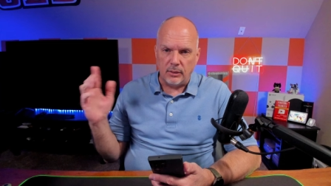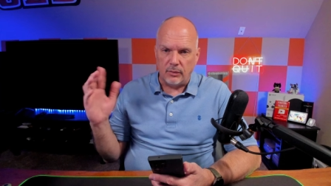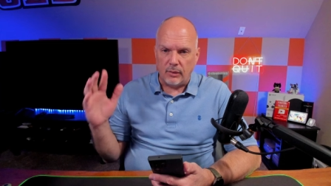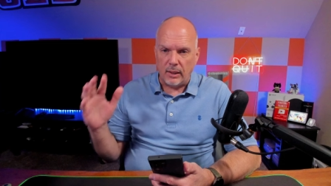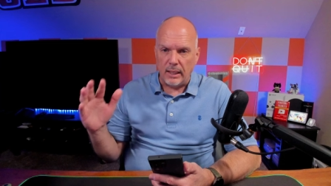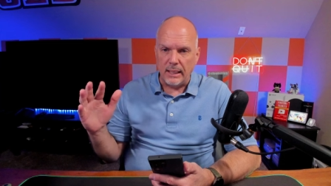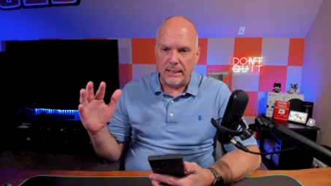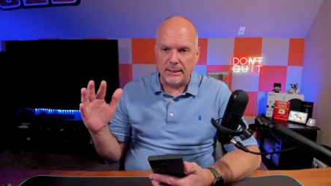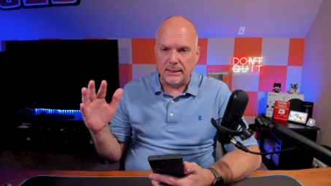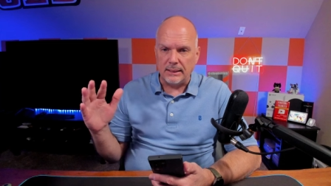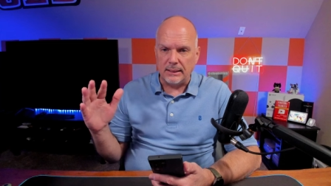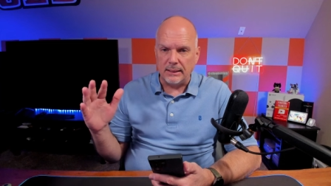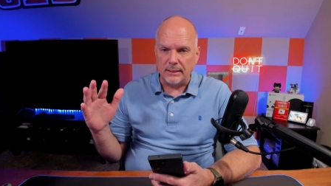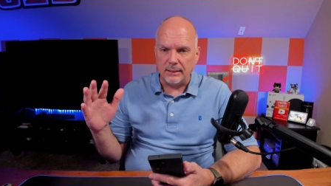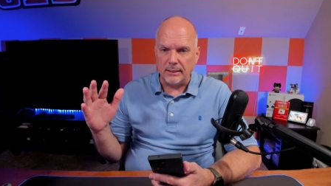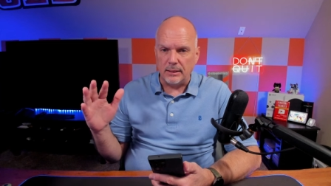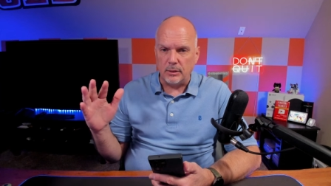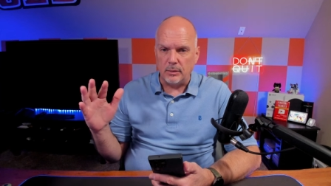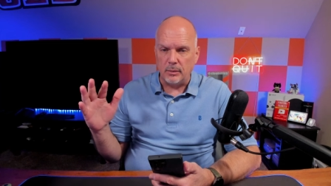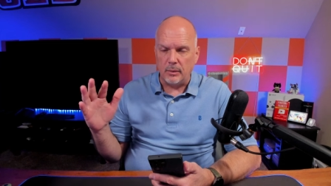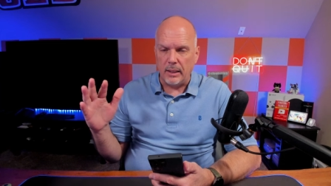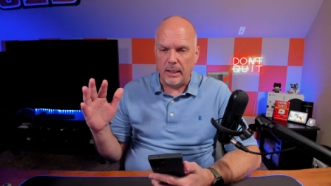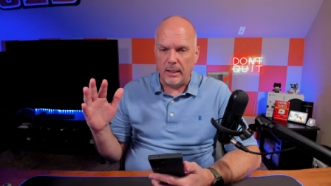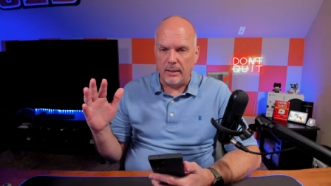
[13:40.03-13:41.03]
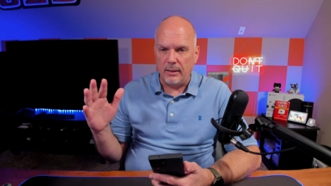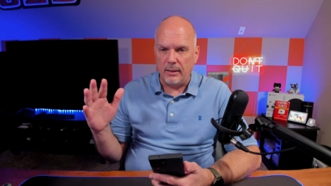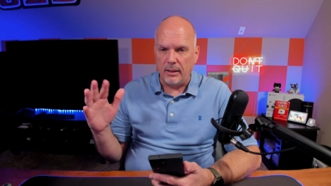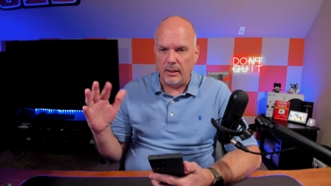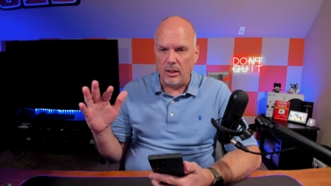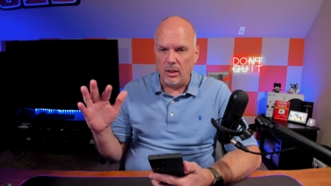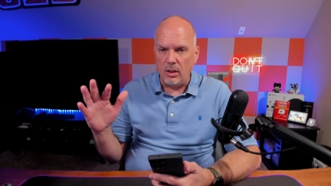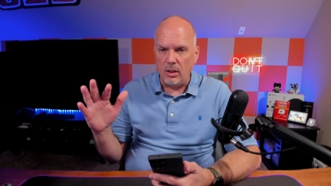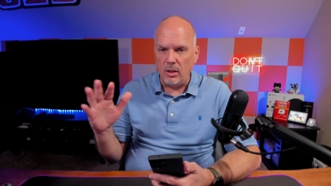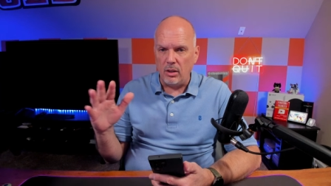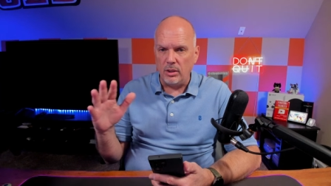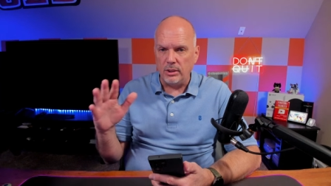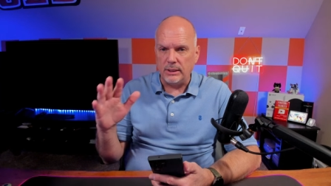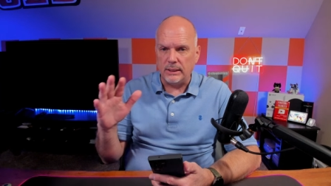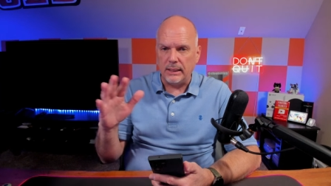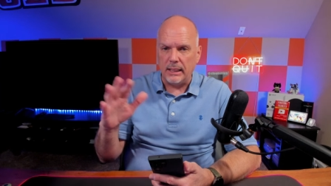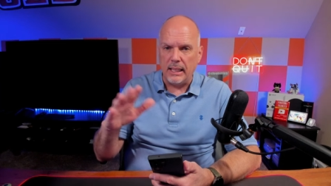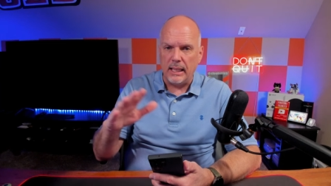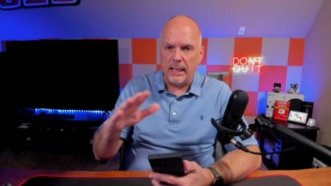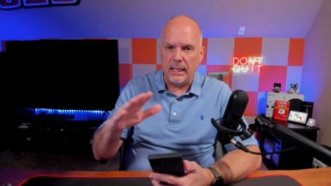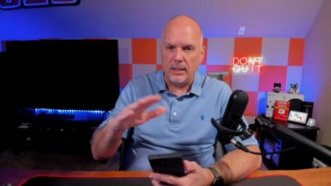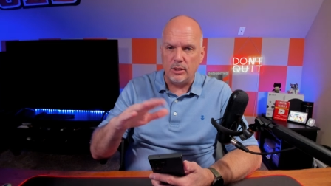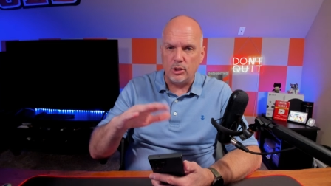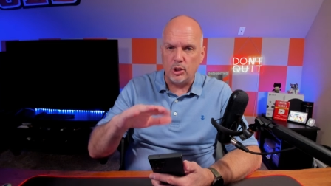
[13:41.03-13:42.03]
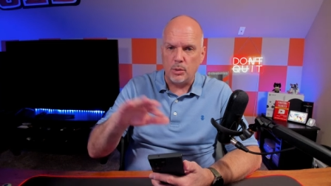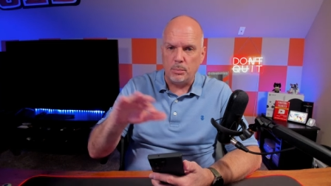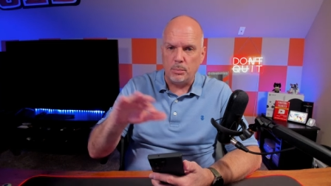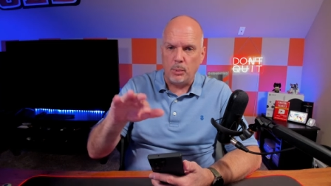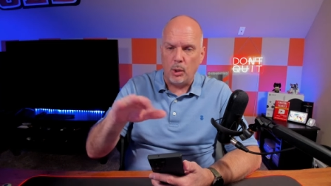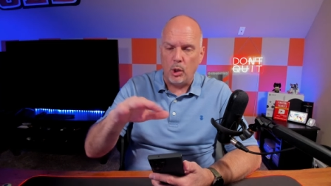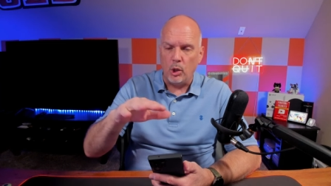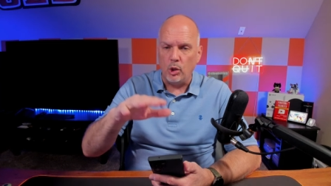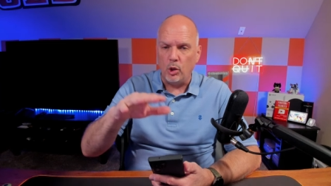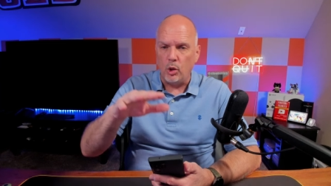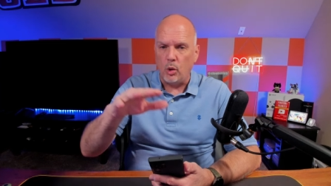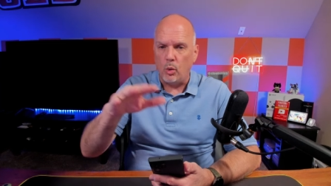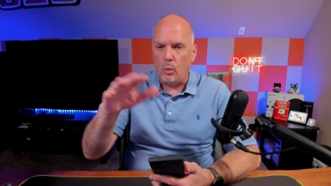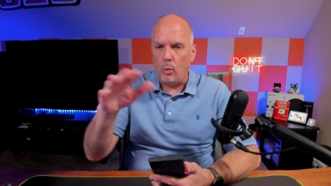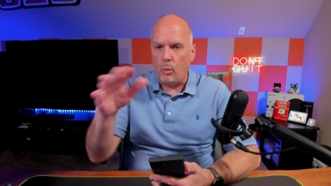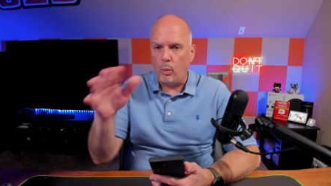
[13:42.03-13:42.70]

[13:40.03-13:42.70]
devices and they all say Chipolo